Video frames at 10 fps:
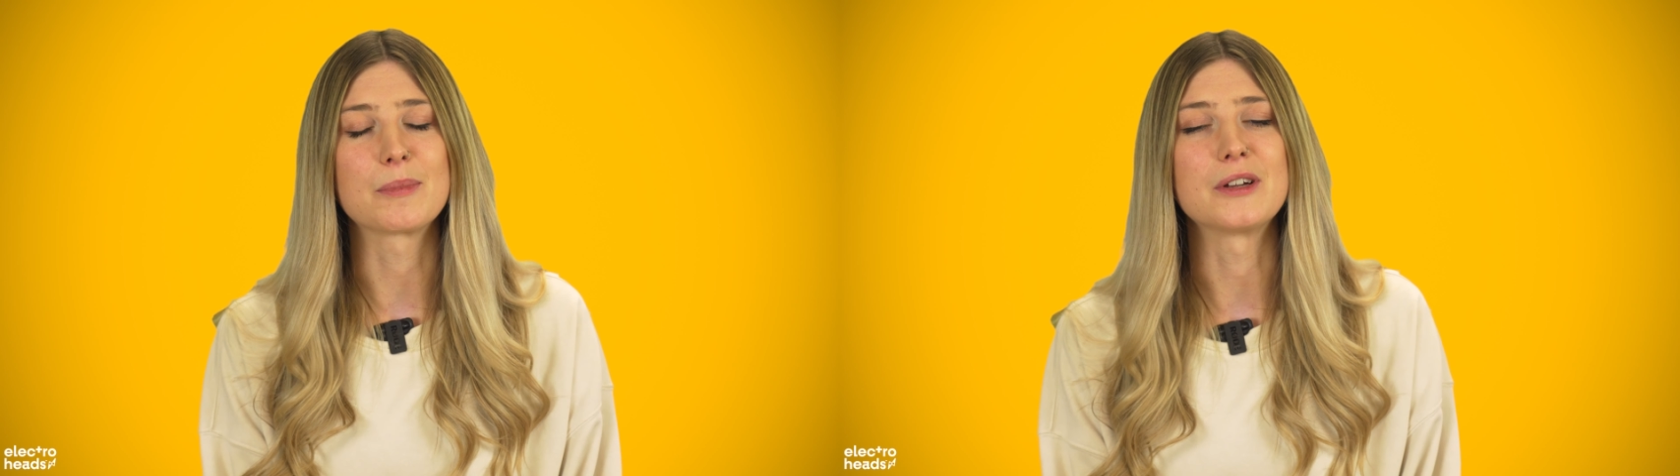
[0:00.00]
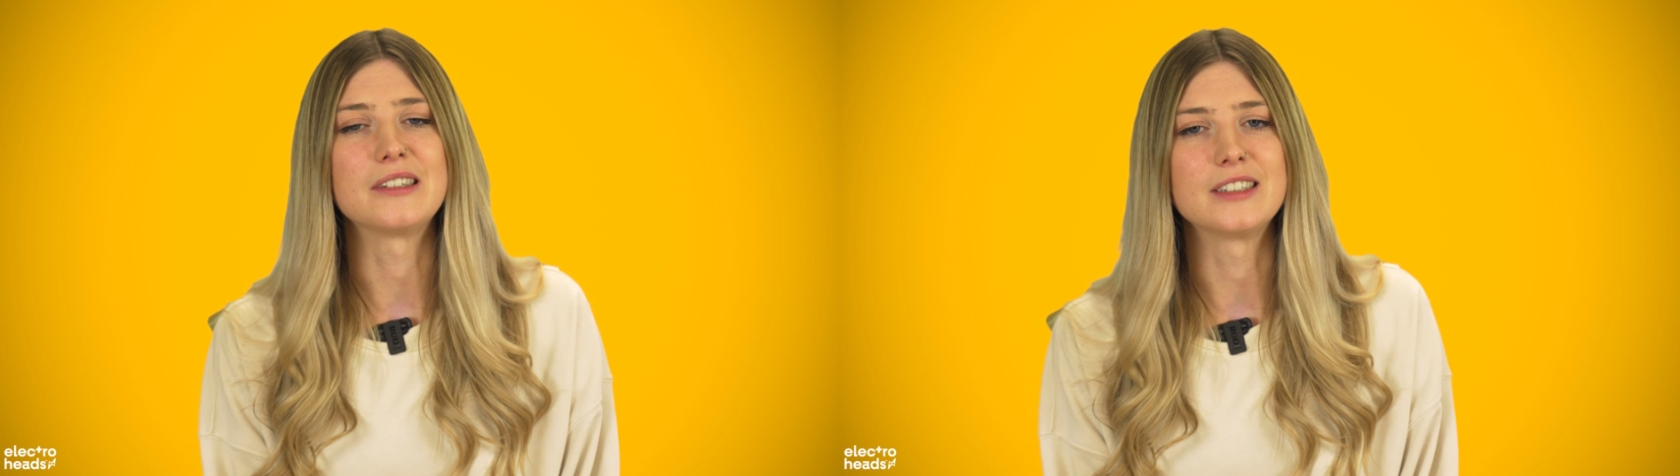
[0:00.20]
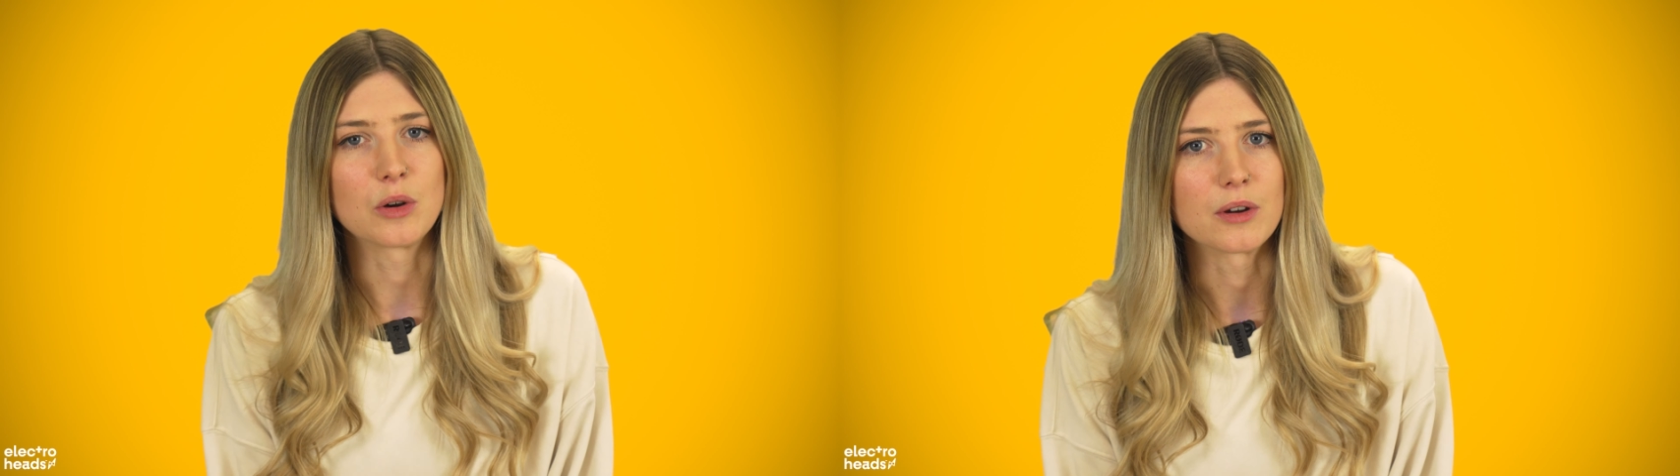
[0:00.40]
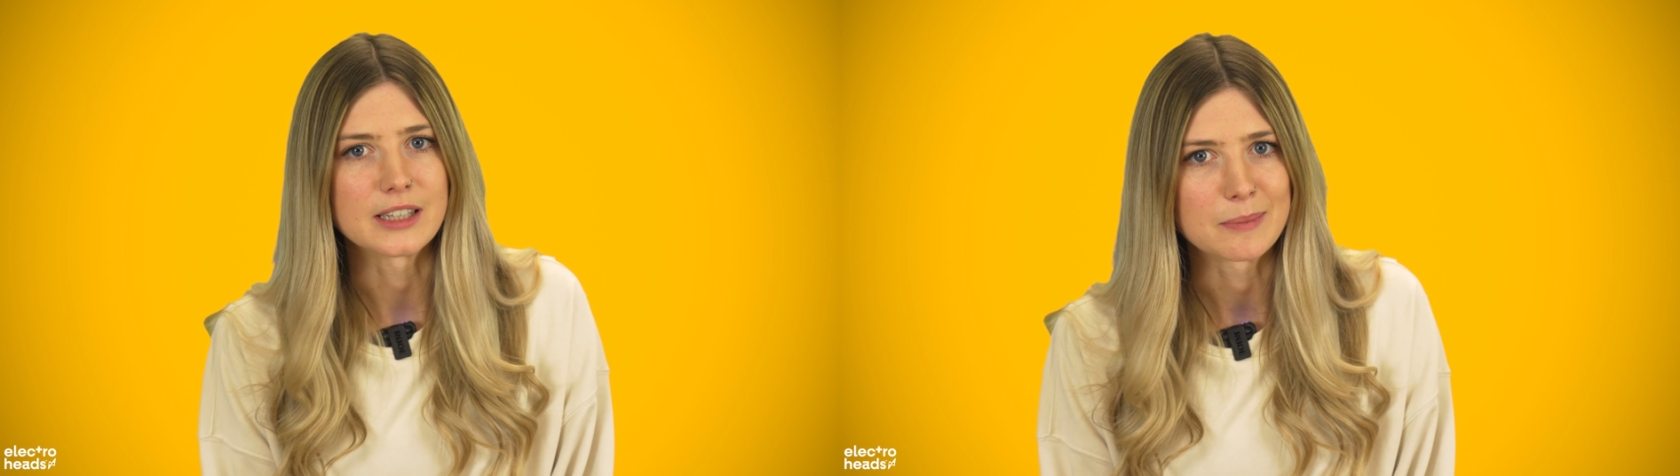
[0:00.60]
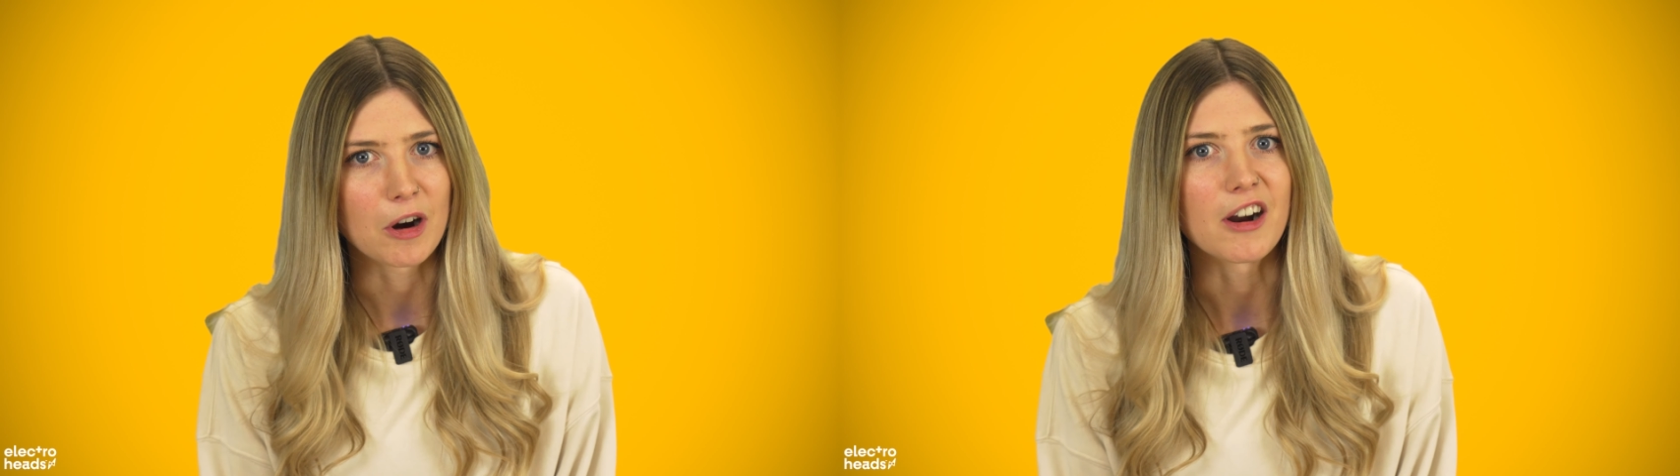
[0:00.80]
but not
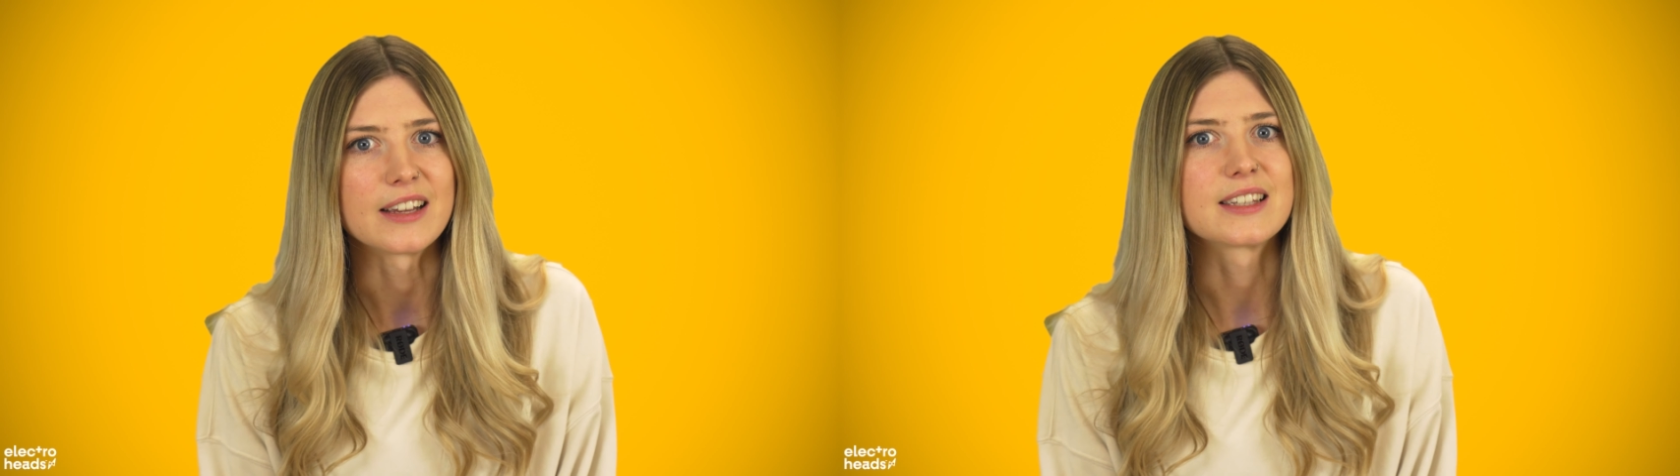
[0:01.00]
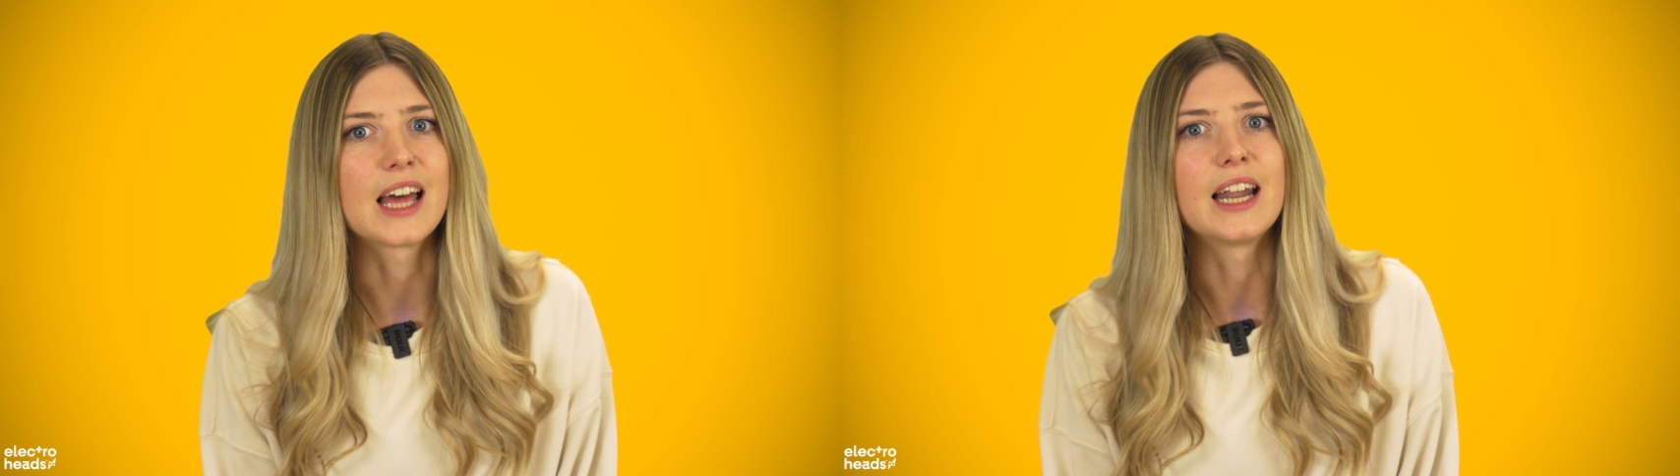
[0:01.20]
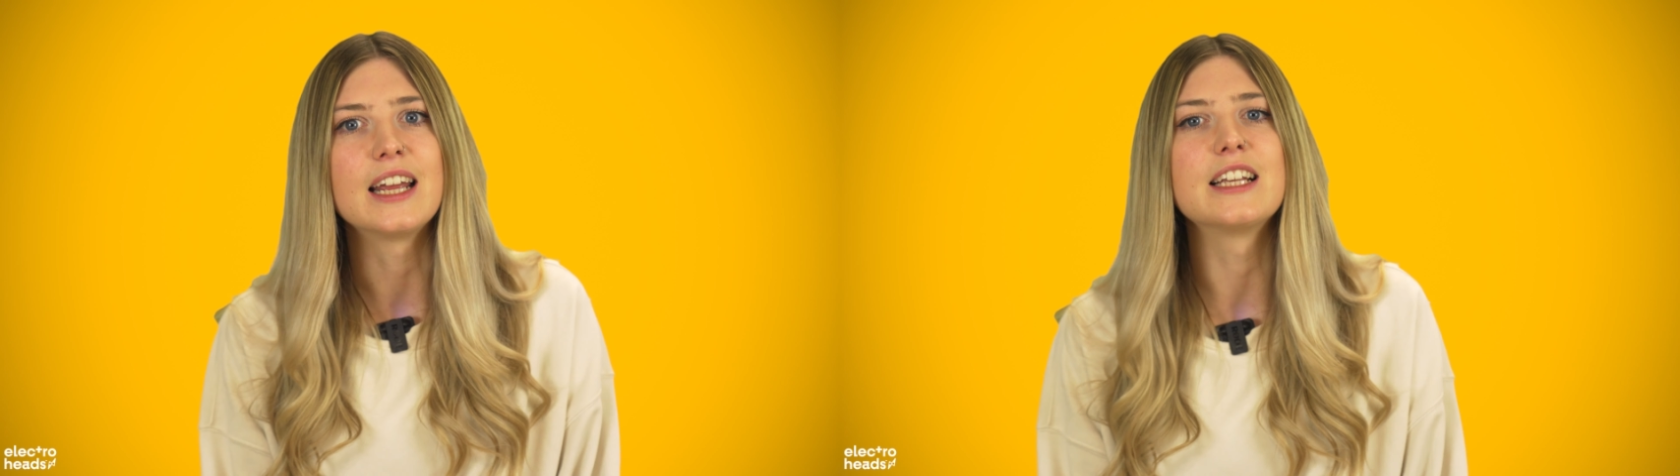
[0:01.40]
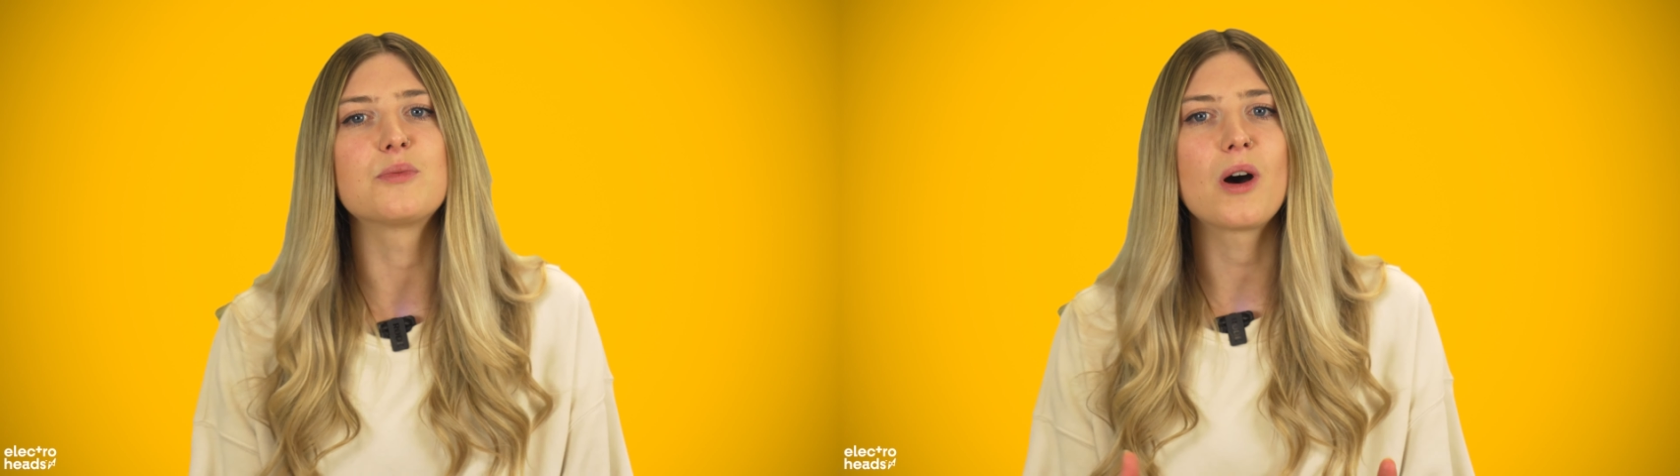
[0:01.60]
its price, then it's